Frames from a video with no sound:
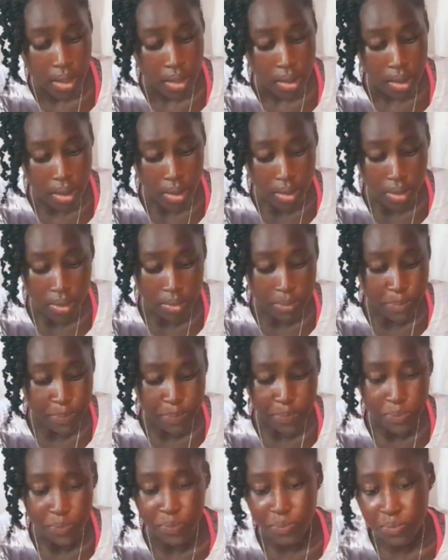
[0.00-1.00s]

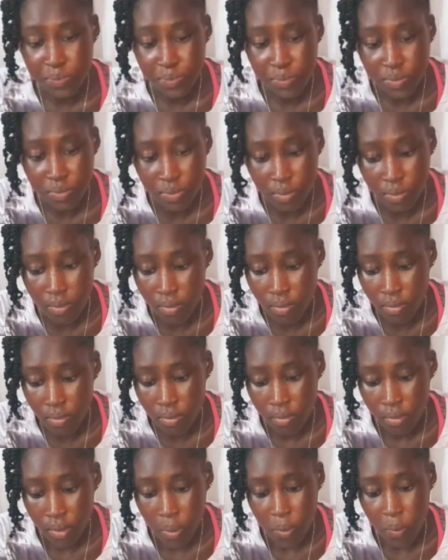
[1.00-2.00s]

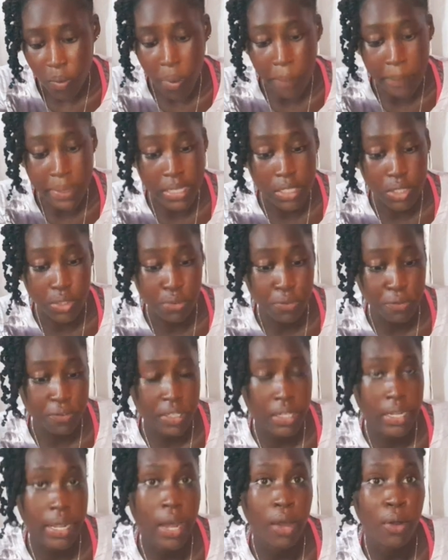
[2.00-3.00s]
What makes you
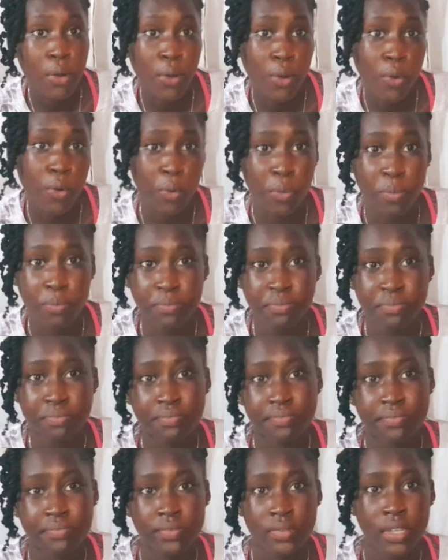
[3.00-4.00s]
feel at home?
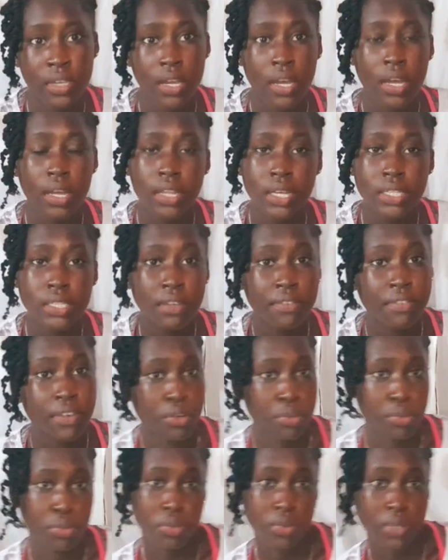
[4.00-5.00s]
That's a
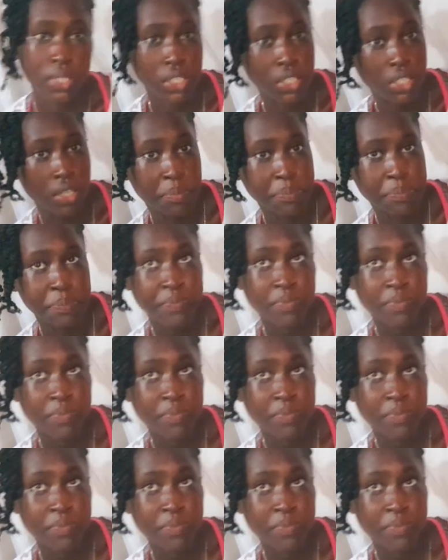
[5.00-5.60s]
very good question.